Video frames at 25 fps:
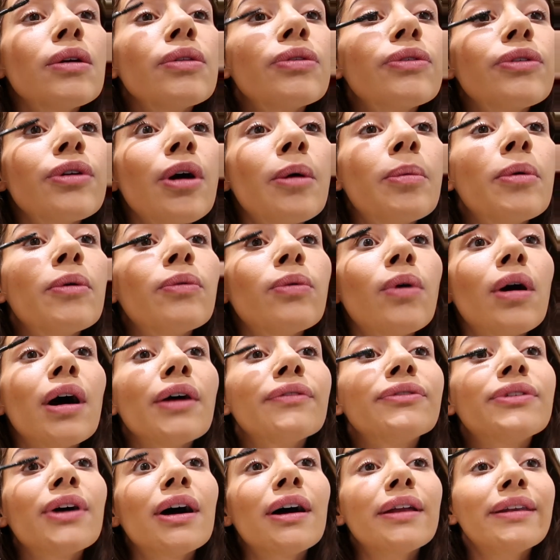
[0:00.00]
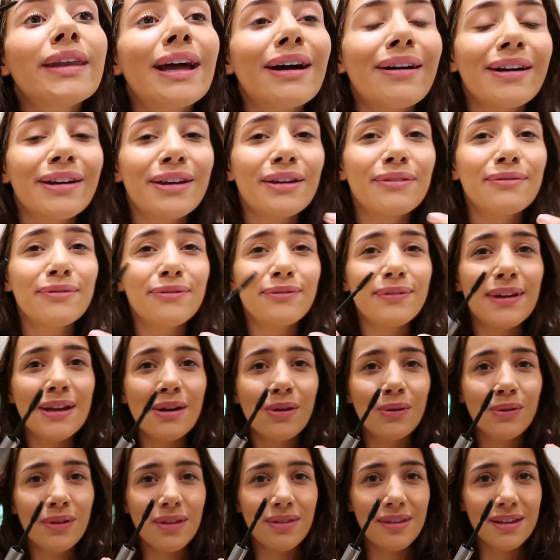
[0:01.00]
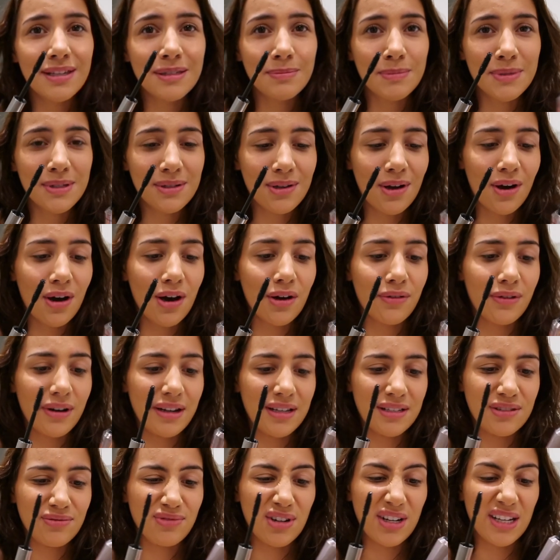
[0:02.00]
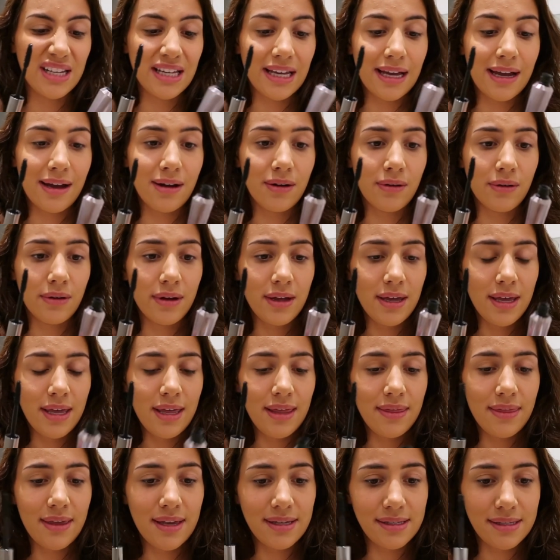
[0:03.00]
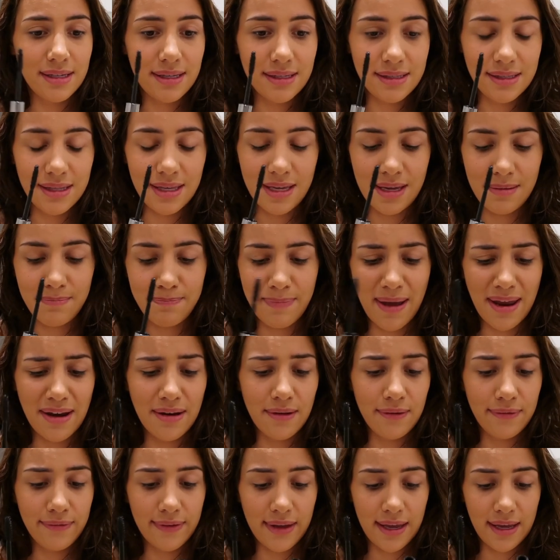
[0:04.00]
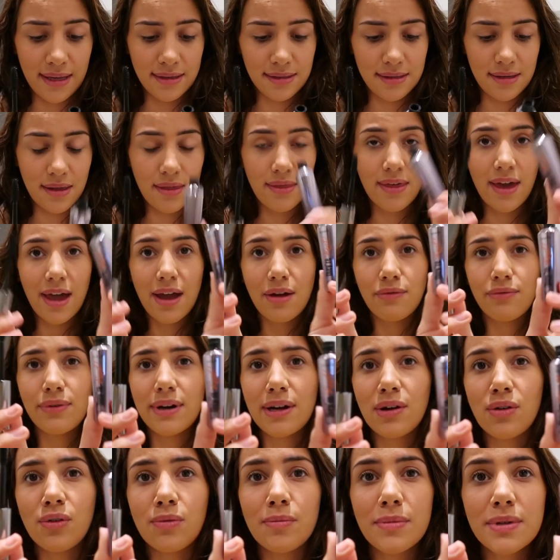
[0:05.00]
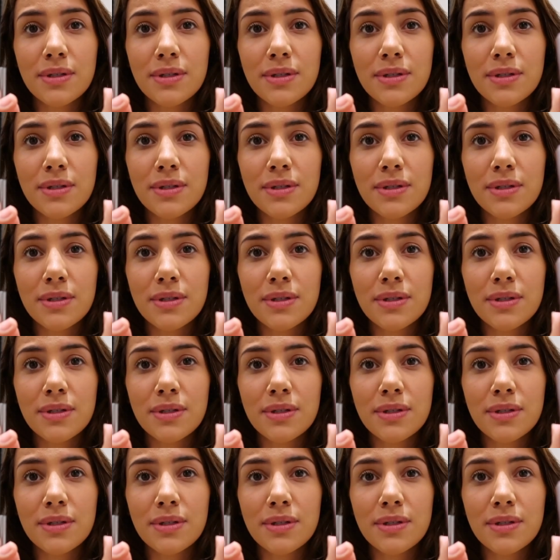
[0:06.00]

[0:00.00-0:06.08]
on top of what I've done. Now I can feel that this mascara is running out. This is the Benefit, their real